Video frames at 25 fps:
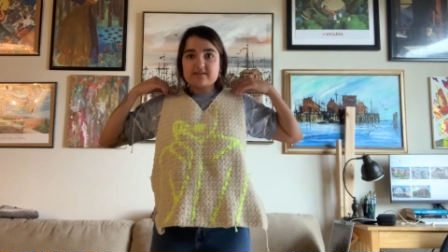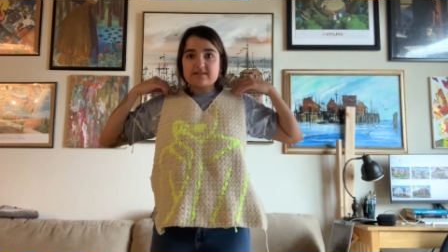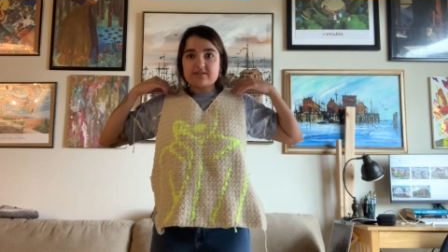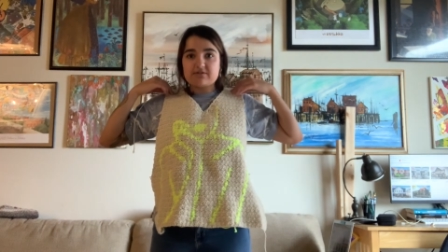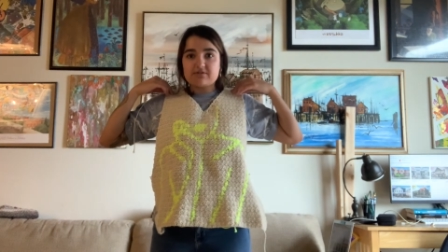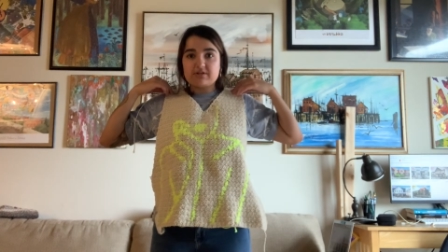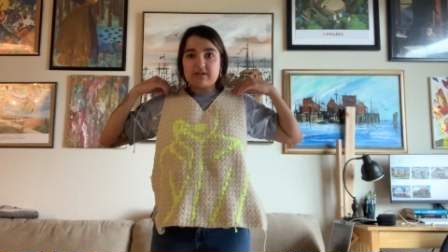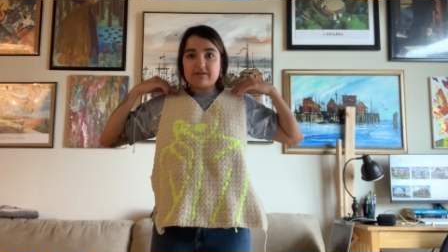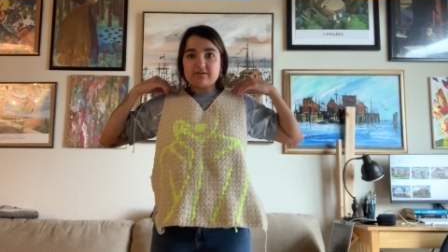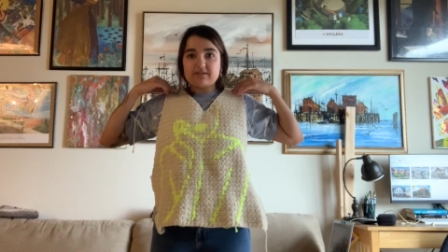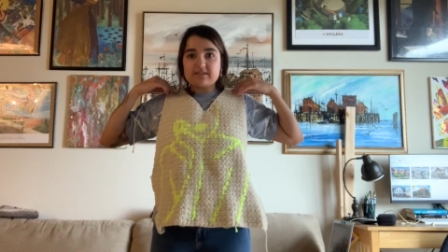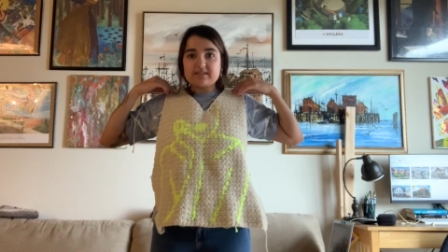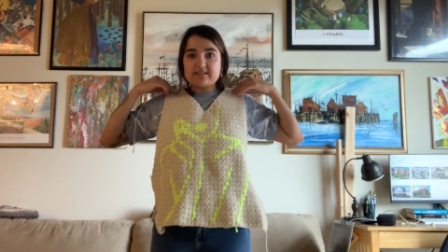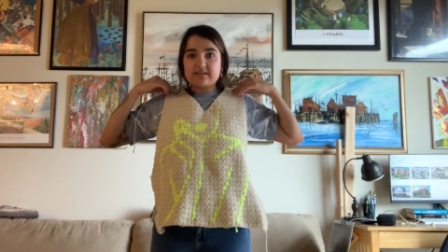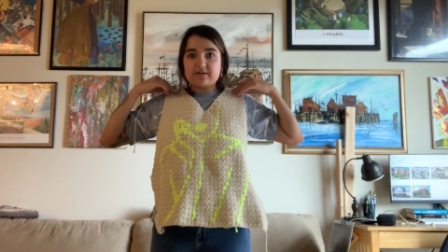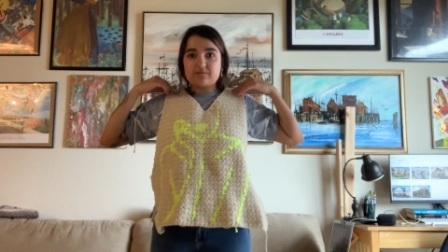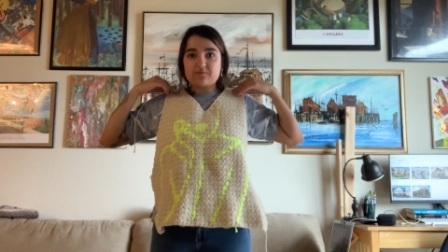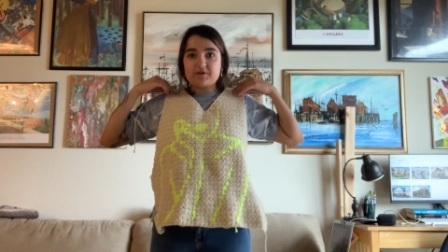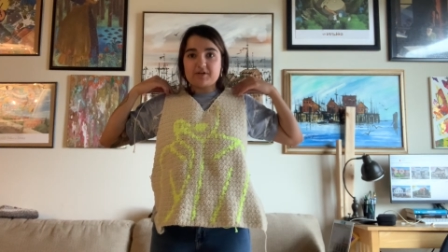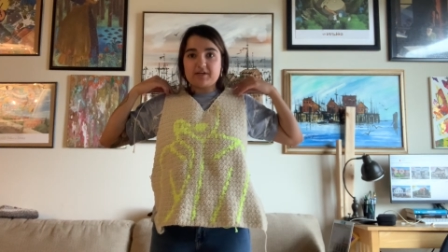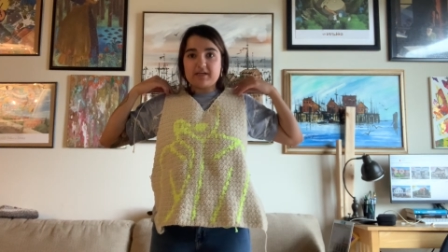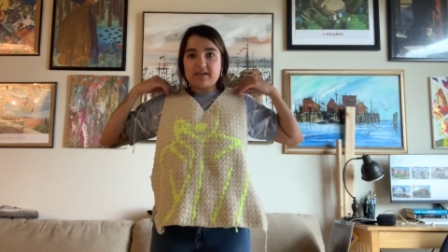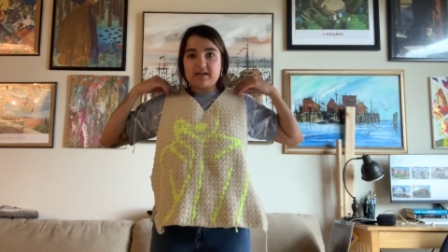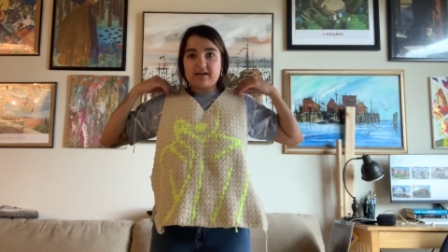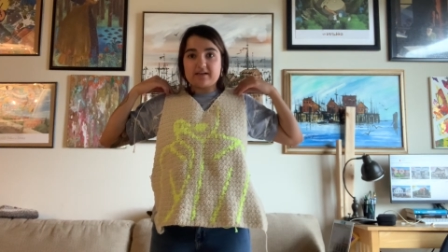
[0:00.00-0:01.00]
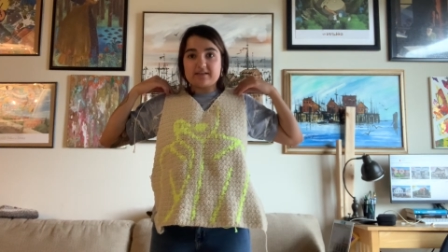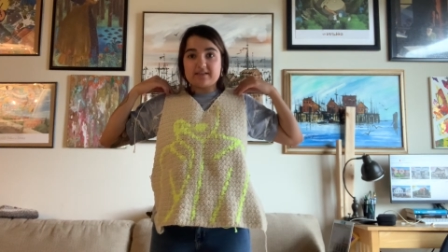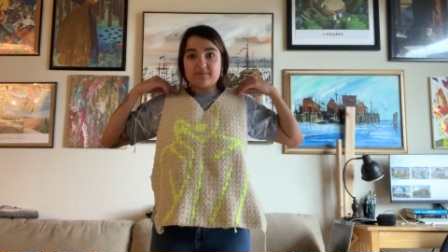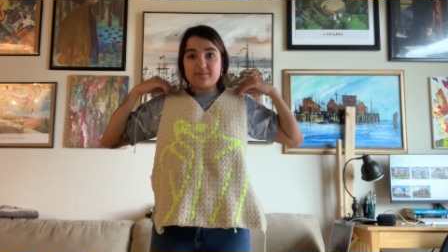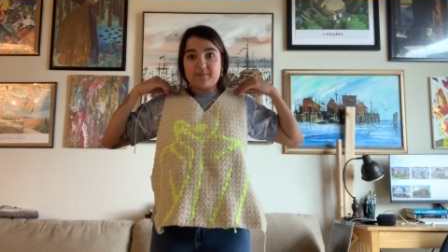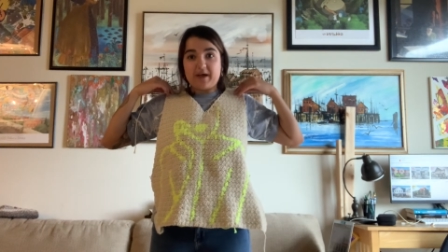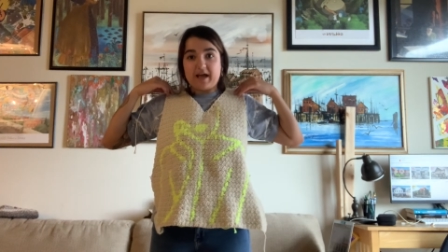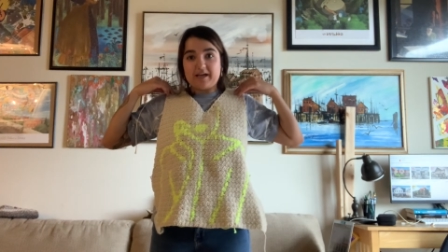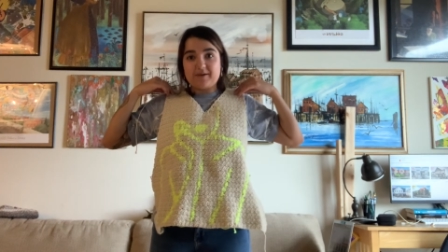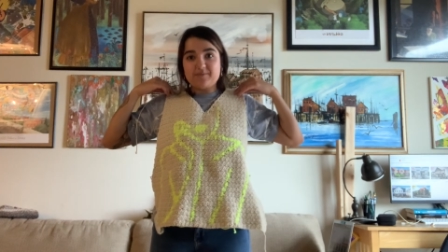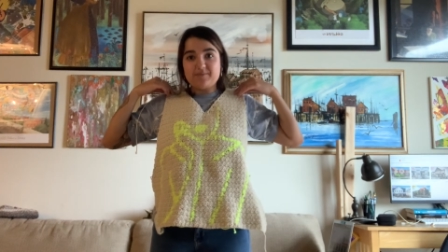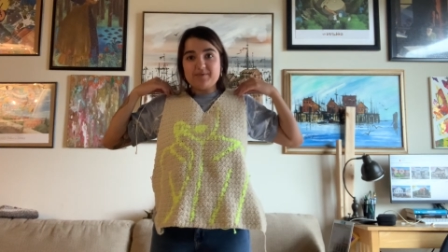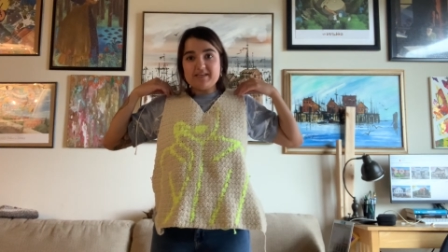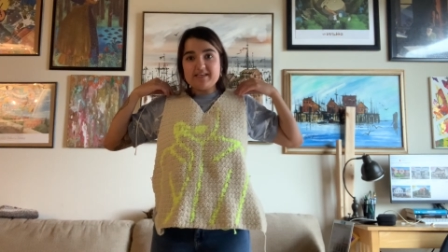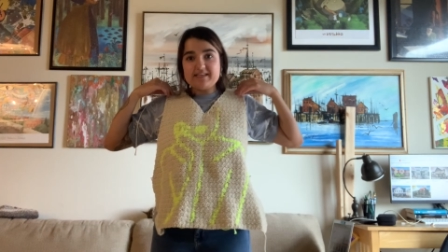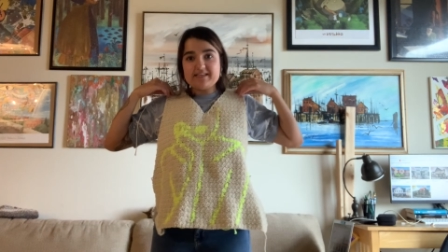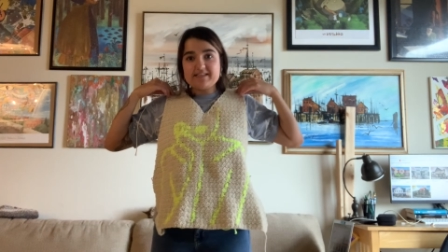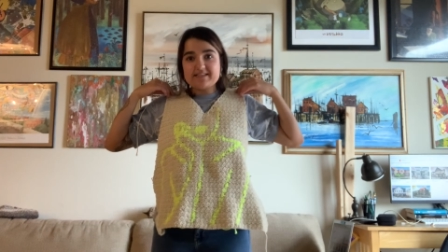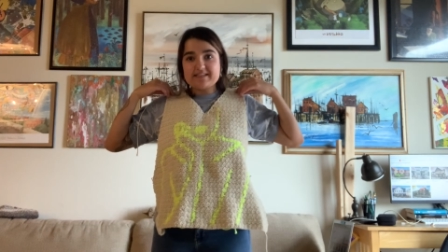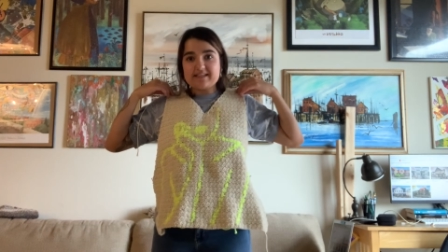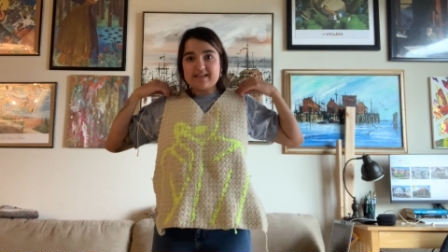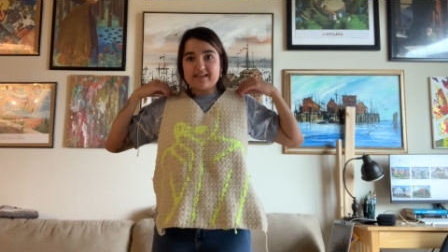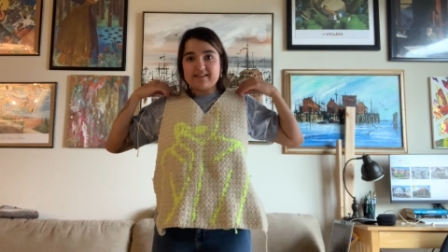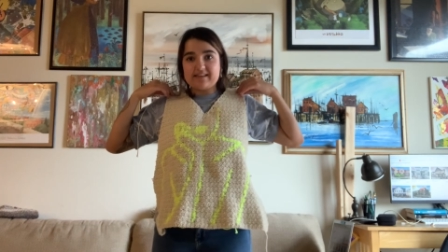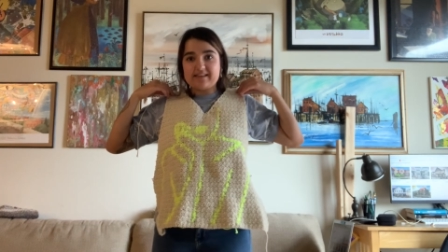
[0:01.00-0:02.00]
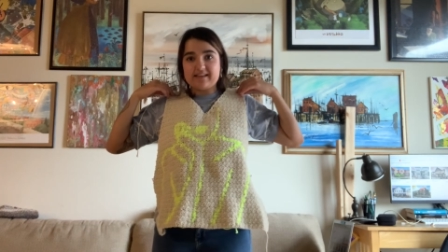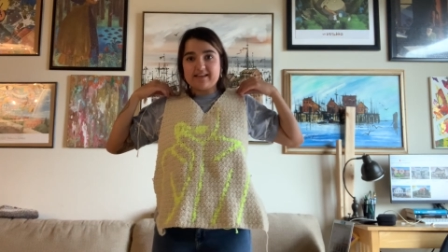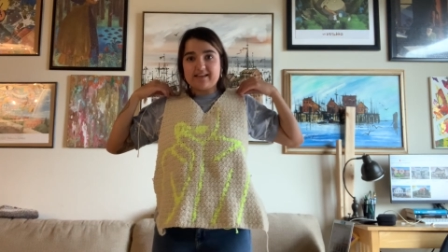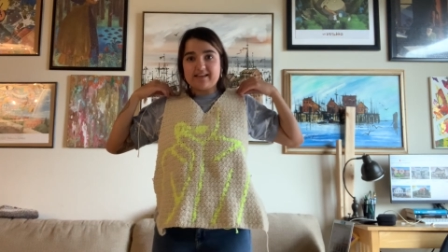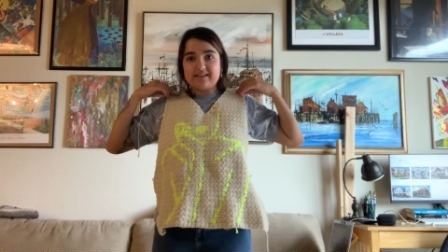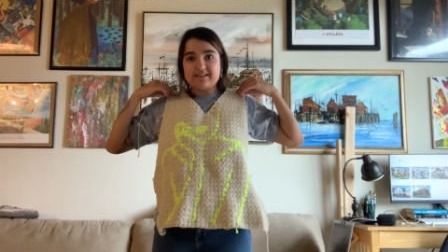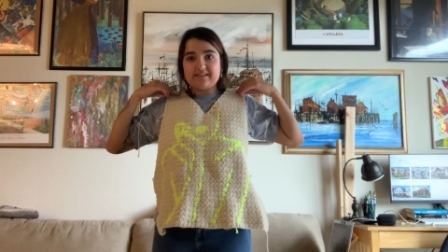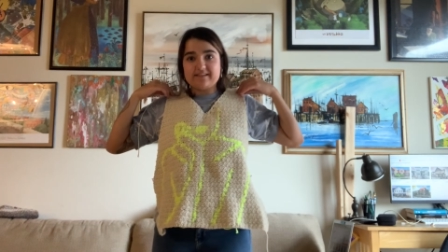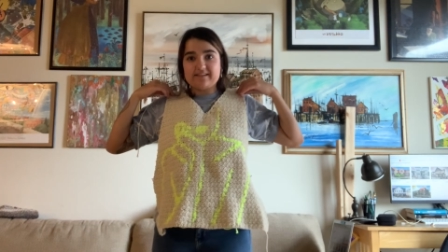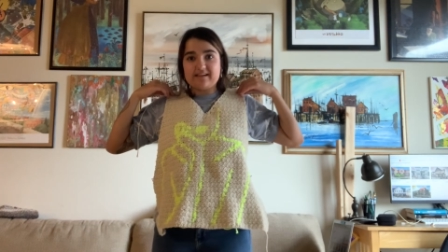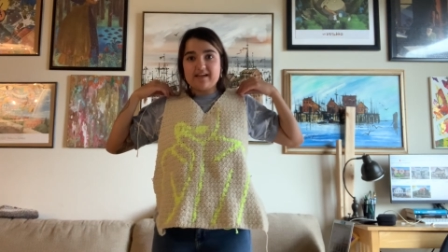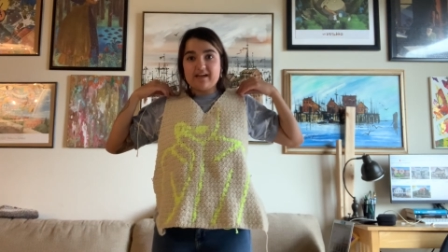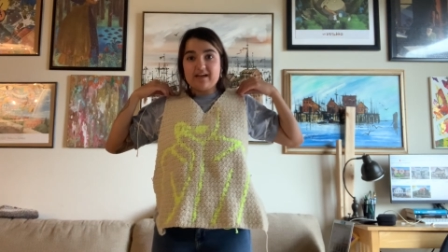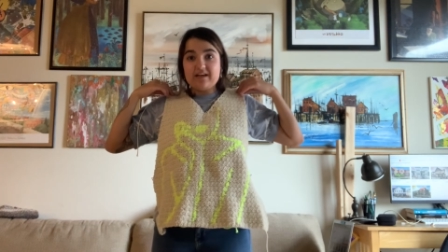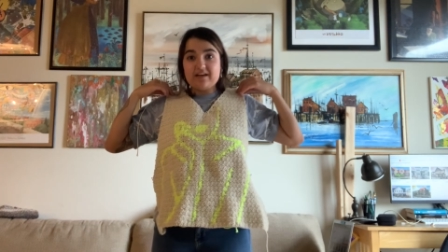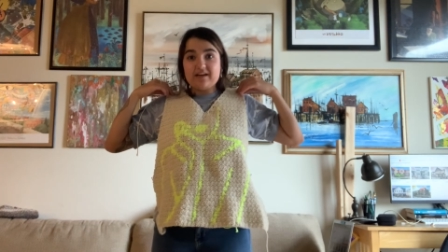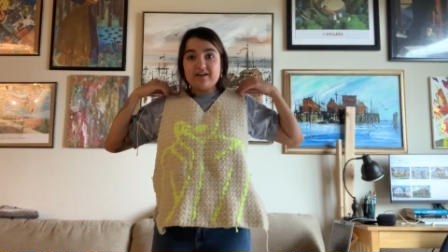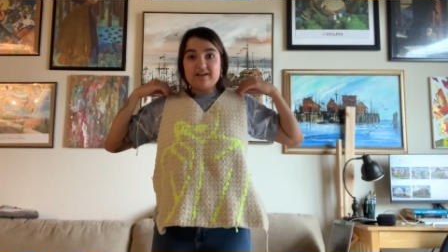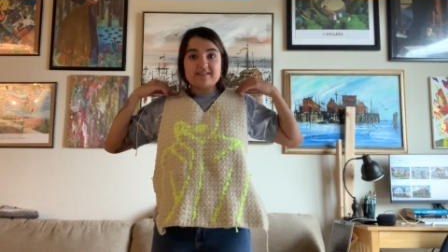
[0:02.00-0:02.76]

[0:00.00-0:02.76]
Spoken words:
So now let's start working on the back piece and then